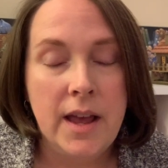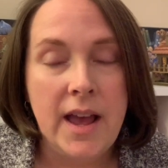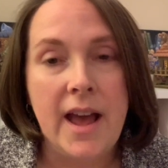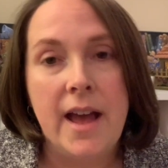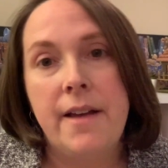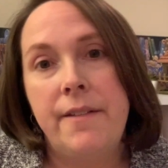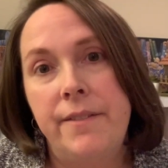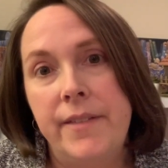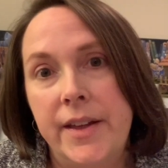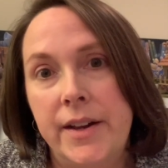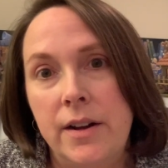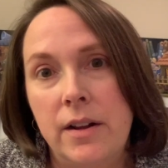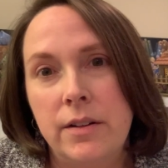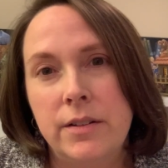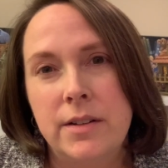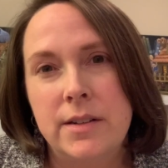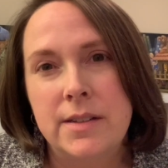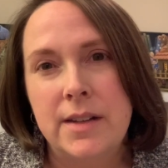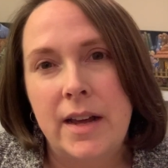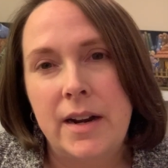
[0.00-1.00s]
And then I'll
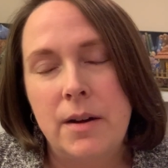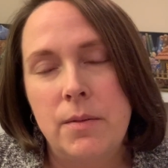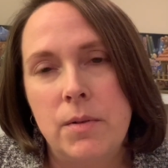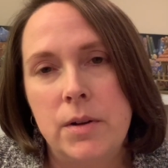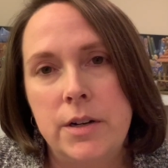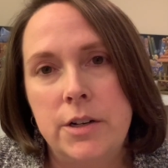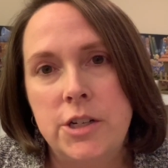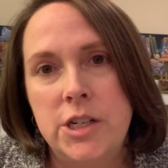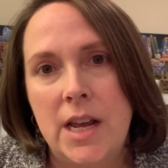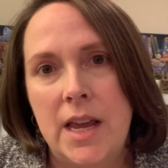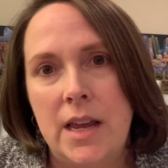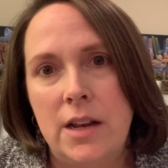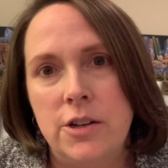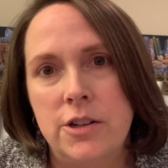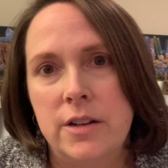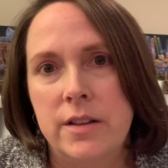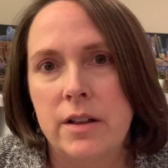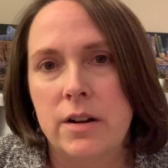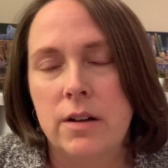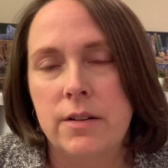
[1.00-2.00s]
decide I want to change,
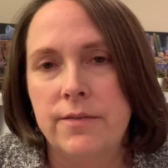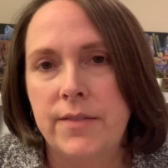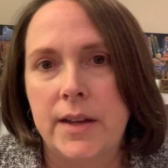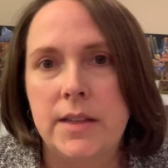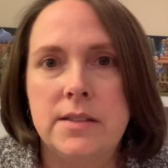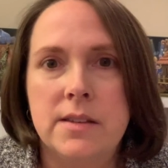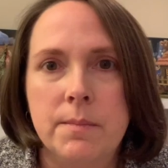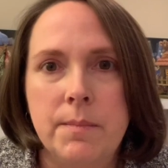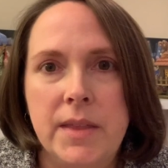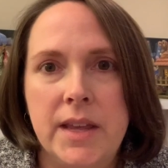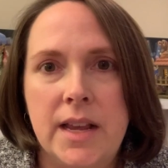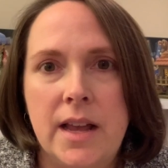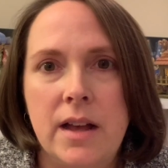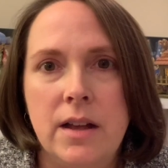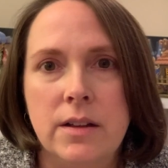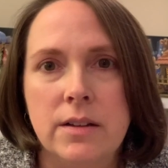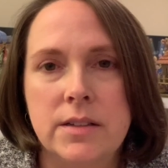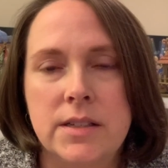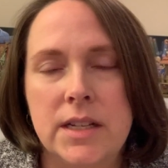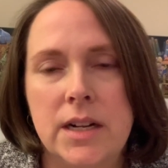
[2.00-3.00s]
and then I'll find something
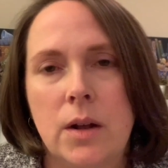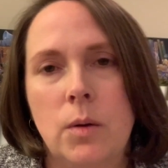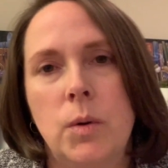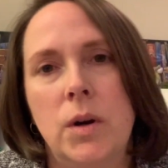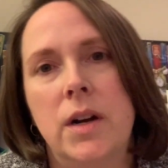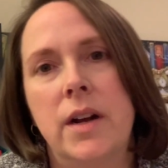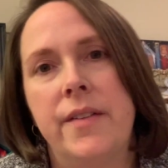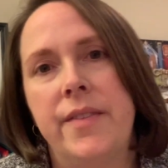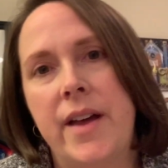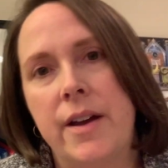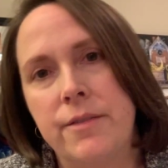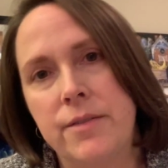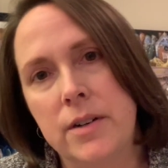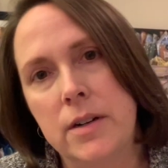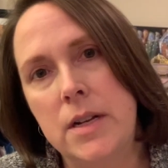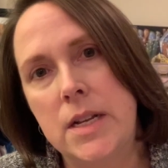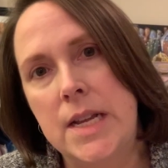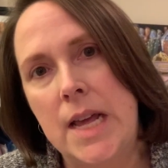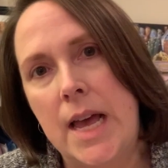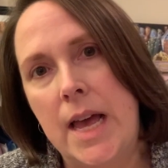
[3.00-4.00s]
else and I'll work on that for a
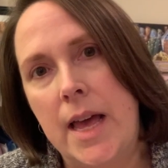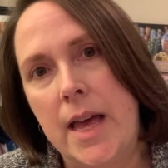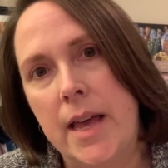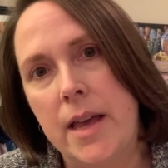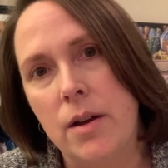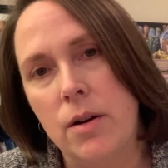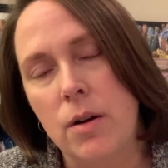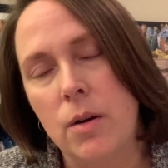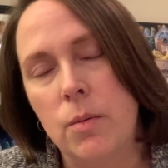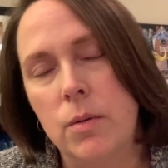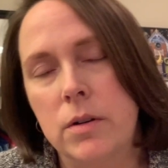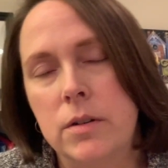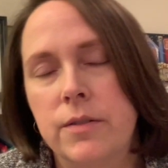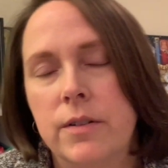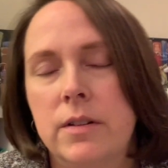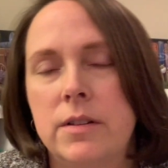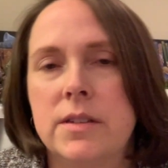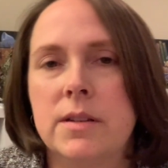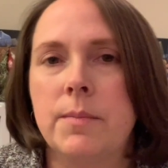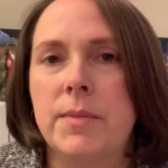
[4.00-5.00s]
day, or I'll work
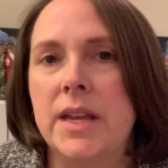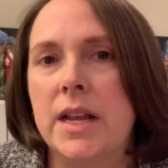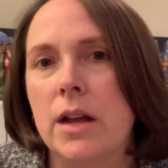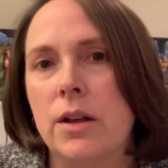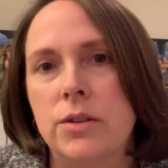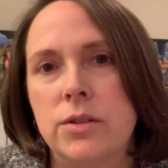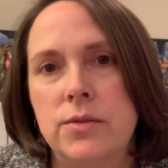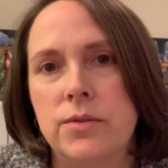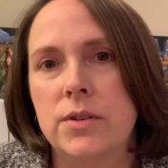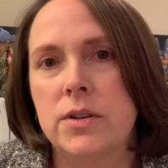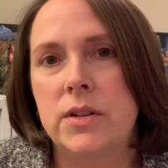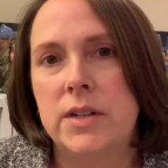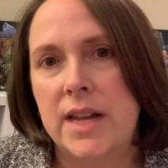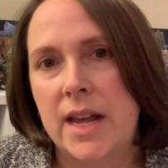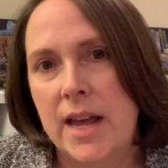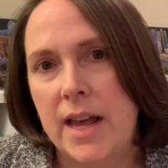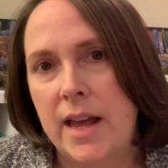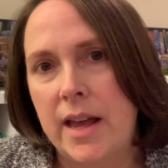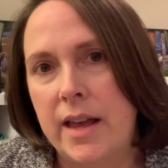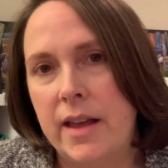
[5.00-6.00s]
on something else for a
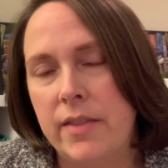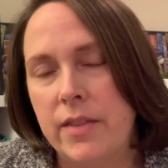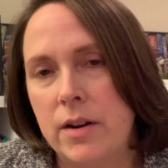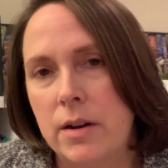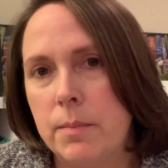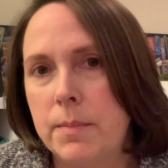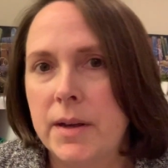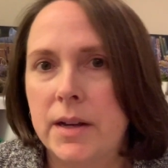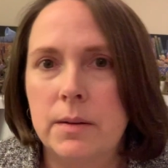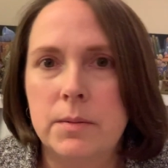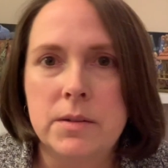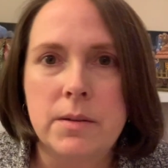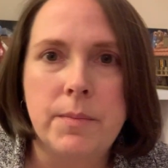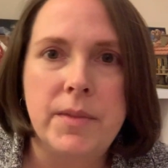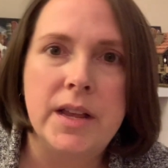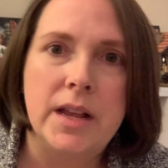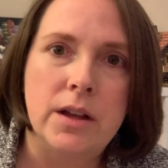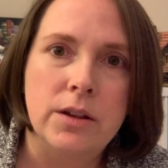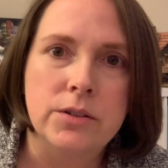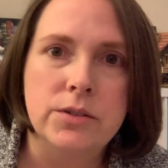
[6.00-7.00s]
day, and then I'll pick up
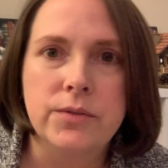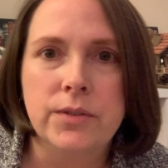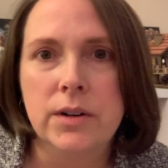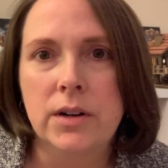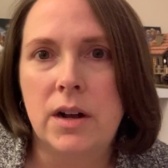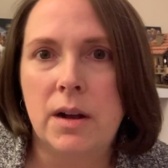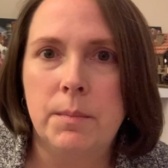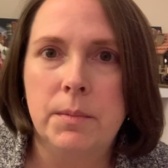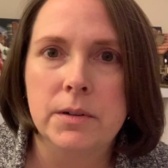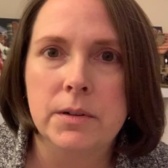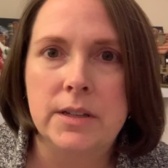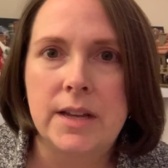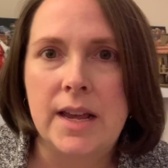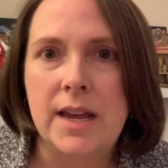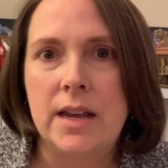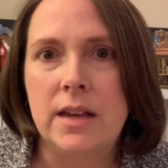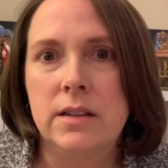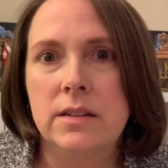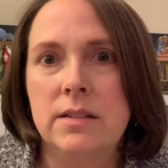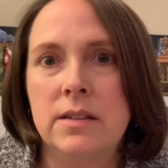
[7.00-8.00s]
something else for a couple
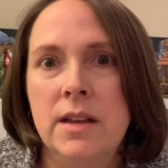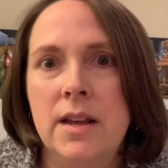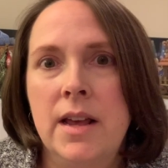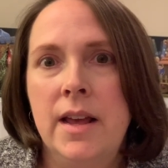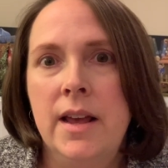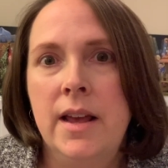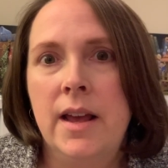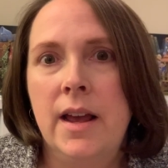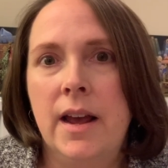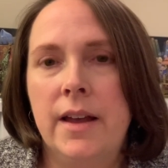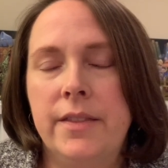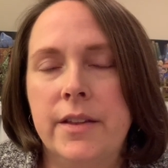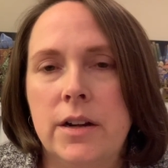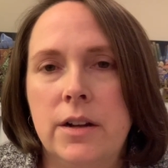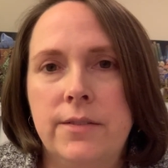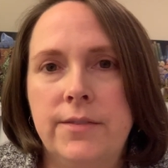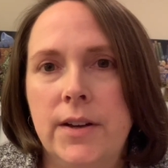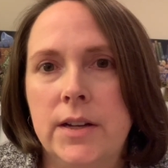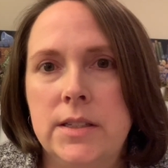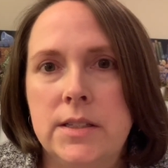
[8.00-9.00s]
days, and then I'll
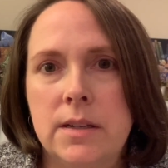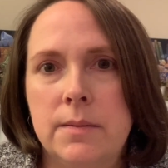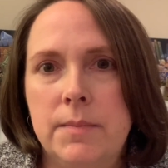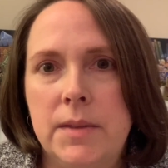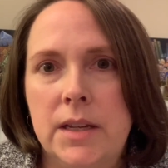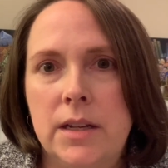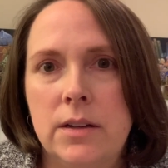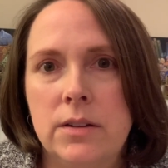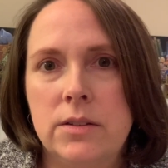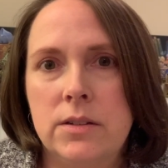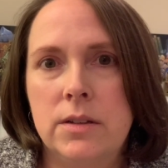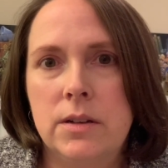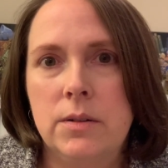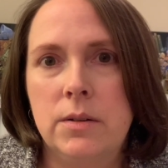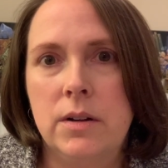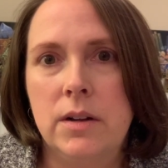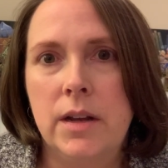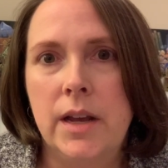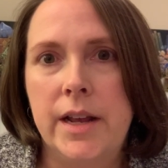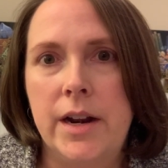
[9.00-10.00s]
find something else, and
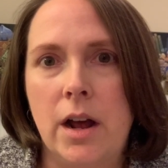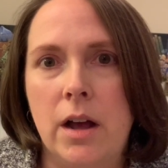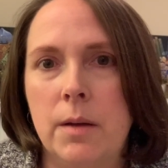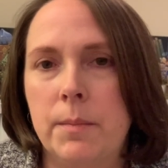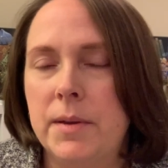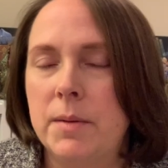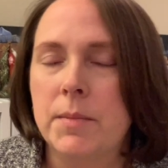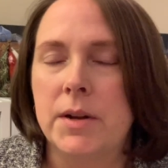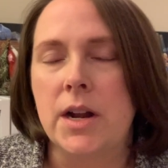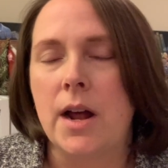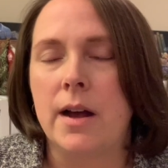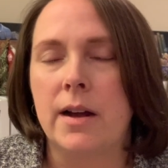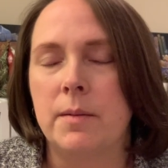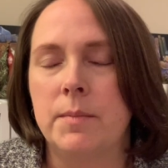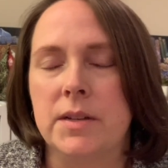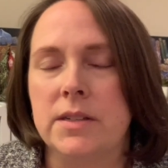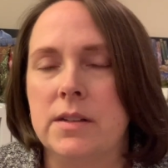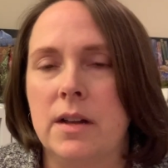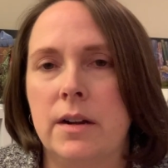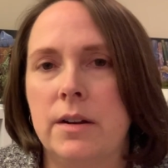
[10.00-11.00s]
I'll be
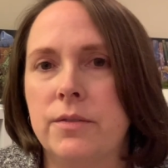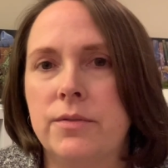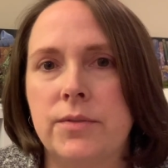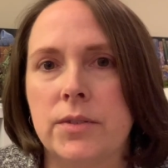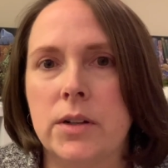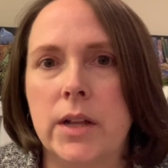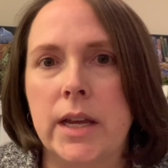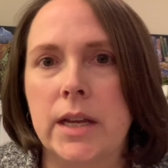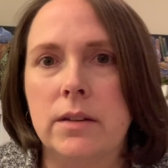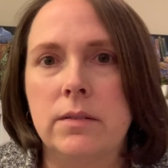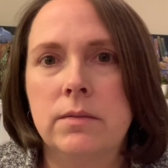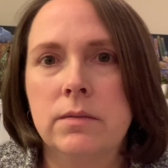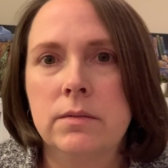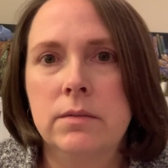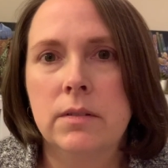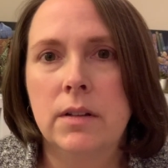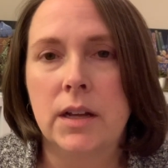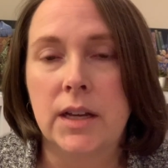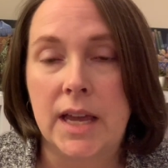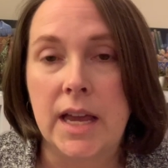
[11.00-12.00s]
monogamous on it for like,
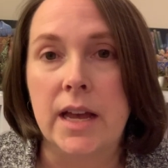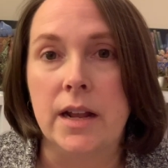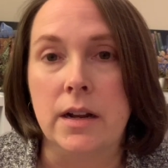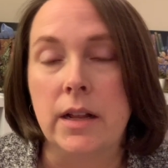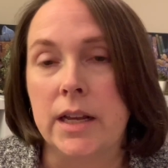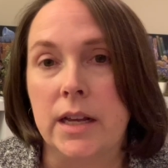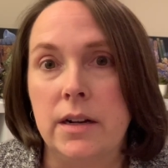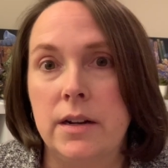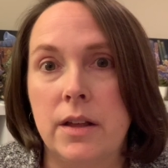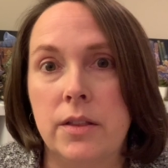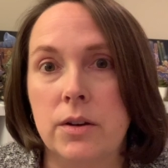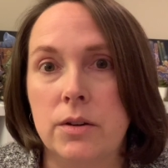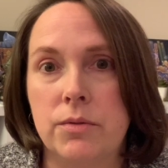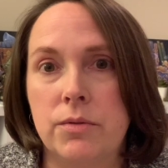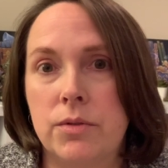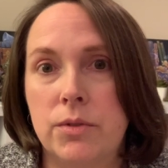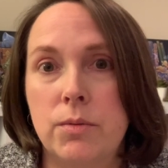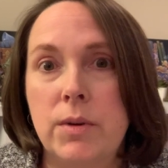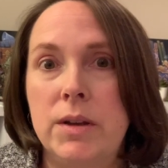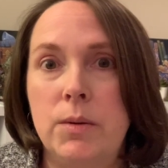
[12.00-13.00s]
again, like another
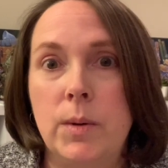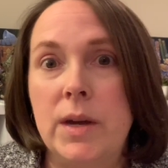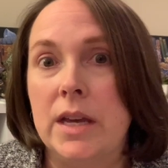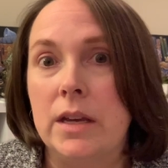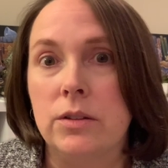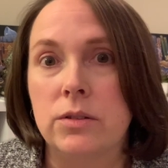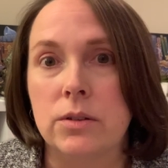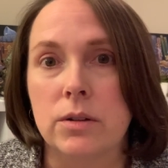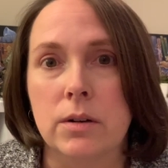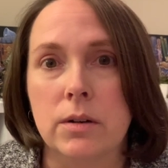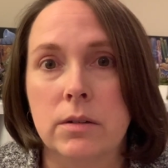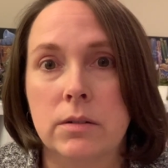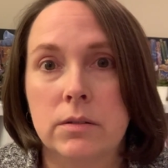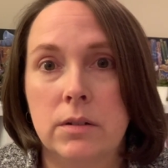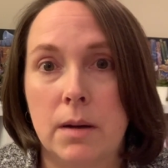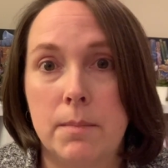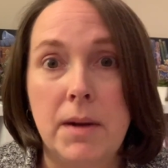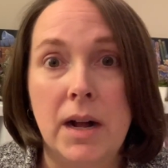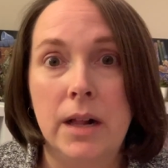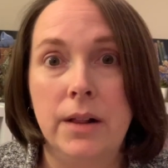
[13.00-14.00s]
3 weeks or a
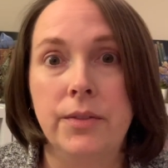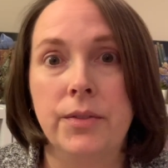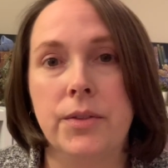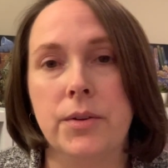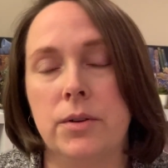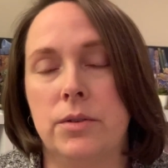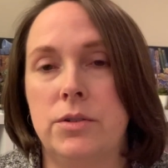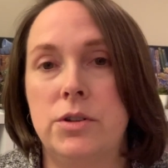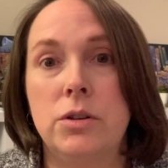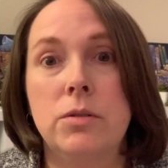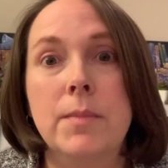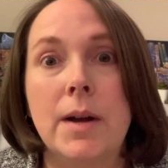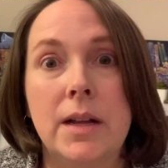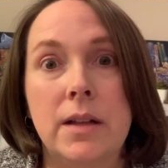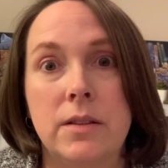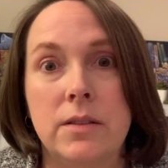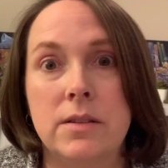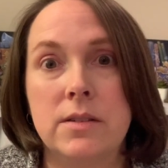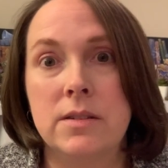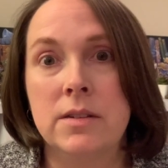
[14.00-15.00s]
month or 2
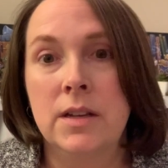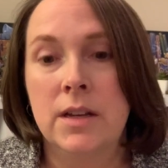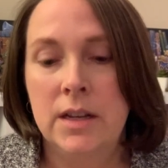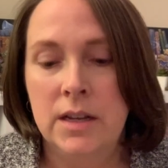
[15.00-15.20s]
months.